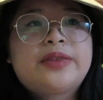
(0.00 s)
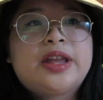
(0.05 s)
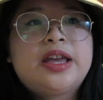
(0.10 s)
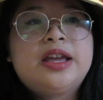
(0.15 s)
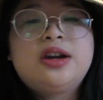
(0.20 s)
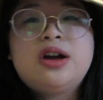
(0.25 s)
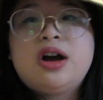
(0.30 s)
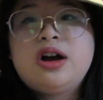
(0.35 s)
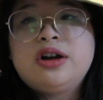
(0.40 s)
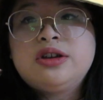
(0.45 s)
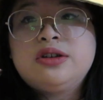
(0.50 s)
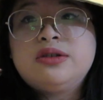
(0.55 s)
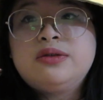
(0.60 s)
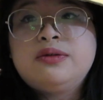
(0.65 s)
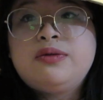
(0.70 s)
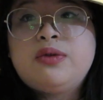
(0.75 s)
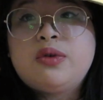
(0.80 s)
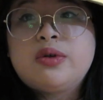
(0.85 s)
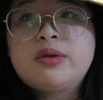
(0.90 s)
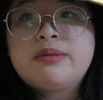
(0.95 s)
in audio
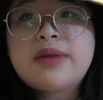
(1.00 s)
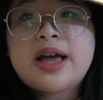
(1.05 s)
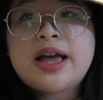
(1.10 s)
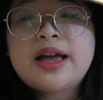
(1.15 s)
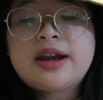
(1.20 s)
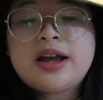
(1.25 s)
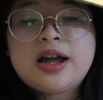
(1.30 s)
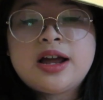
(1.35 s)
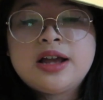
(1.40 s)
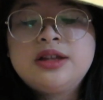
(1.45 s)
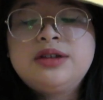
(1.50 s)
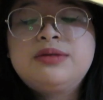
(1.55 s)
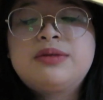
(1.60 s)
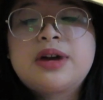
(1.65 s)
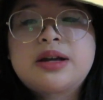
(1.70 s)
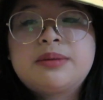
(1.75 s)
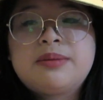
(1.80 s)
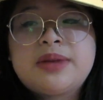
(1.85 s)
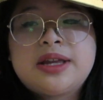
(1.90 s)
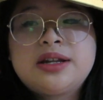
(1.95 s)
format, highly
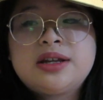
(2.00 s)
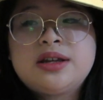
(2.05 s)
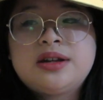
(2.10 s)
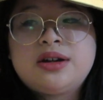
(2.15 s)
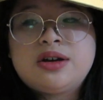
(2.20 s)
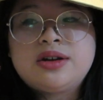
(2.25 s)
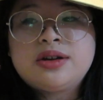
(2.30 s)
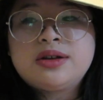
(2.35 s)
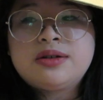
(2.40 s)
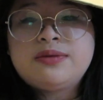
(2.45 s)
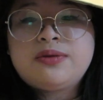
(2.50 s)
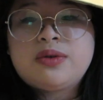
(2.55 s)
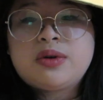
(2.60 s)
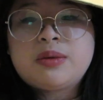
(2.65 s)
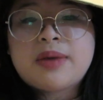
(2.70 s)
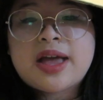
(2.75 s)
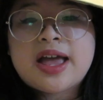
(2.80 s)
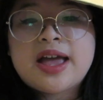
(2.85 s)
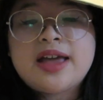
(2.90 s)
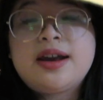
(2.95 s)
recommended in audio
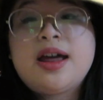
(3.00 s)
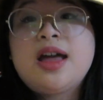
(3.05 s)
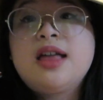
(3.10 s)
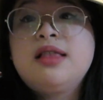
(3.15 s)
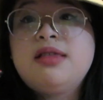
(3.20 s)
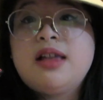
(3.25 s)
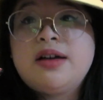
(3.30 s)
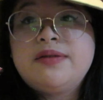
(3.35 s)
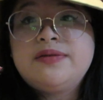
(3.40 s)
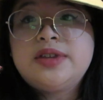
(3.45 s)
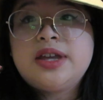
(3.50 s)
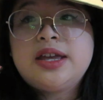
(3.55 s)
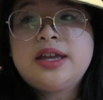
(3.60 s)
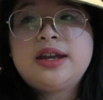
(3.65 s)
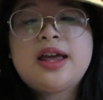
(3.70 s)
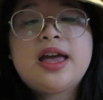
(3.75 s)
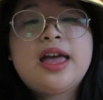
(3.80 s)
format, and I loved it.